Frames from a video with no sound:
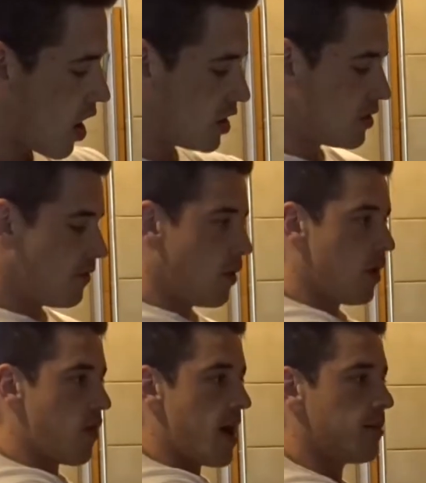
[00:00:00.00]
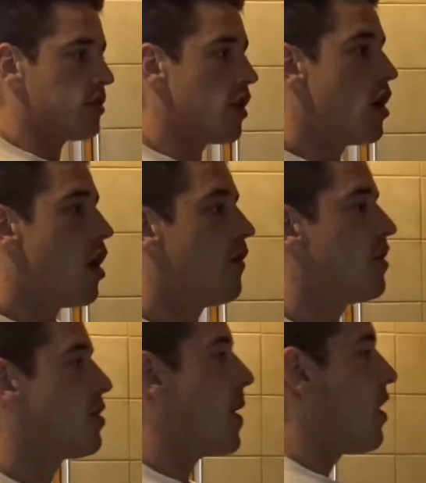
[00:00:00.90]
140 grams of
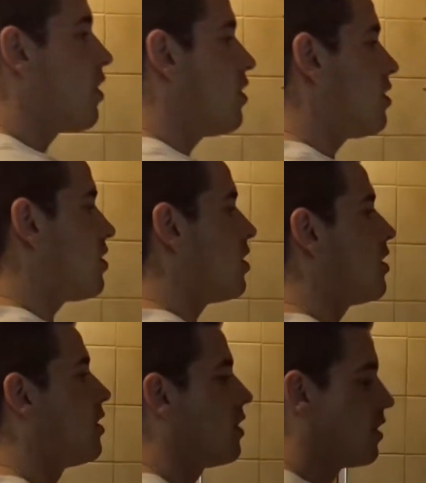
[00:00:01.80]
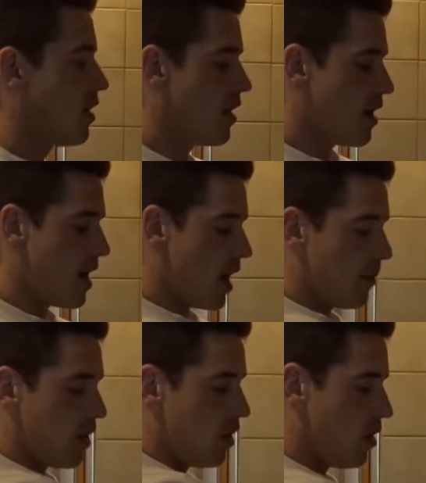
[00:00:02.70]
asparagus. And I'm
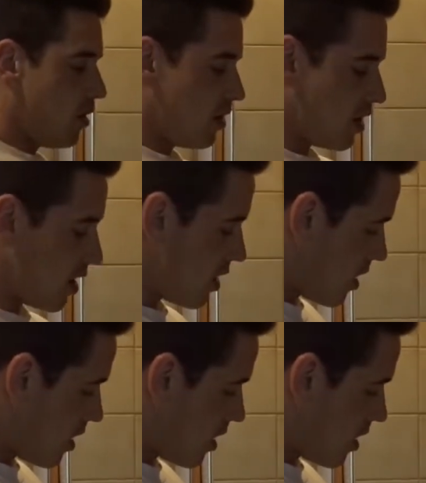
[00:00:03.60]
going to use